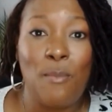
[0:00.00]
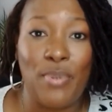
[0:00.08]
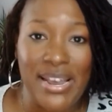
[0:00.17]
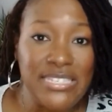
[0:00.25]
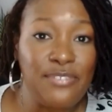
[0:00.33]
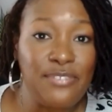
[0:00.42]

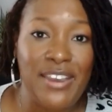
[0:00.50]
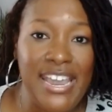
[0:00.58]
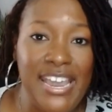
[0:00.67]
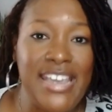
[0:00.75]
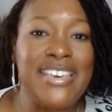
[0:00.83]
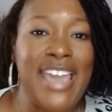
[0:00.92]

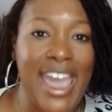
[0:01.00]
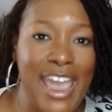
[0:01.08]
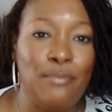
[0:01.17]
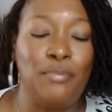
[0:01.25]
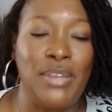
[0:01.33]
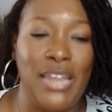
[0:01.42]
Breastfeeding
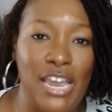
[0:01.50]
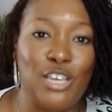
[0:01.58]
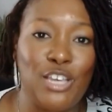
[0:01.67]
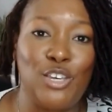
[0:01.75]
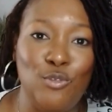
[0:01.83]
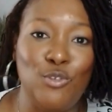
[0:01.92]
can play a
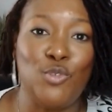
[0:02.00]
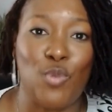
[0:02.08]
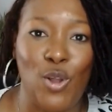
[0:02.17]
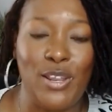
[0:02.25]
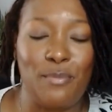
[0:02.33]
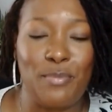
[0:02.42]
huge
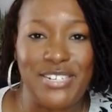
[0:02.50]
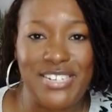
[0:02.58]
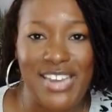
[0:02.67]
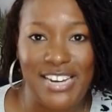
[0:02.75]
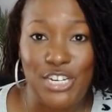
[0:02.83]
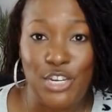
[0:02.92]
role in
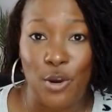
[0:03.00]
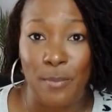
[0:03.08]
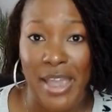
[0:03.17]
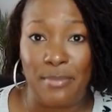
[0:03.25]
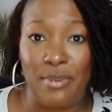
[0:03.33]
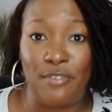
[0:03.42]
protecting your
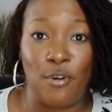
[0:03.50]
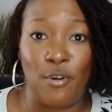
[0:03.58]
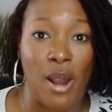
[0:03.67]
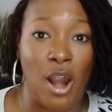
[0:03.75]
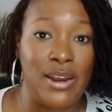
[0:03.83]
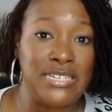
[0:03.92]
baby from
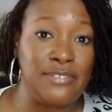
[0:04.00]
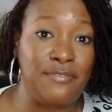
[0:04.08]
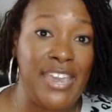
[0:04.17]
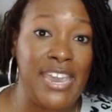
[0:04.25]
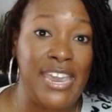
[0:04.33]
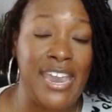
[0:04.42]

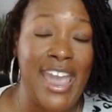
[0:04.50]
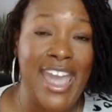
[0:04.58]
RSV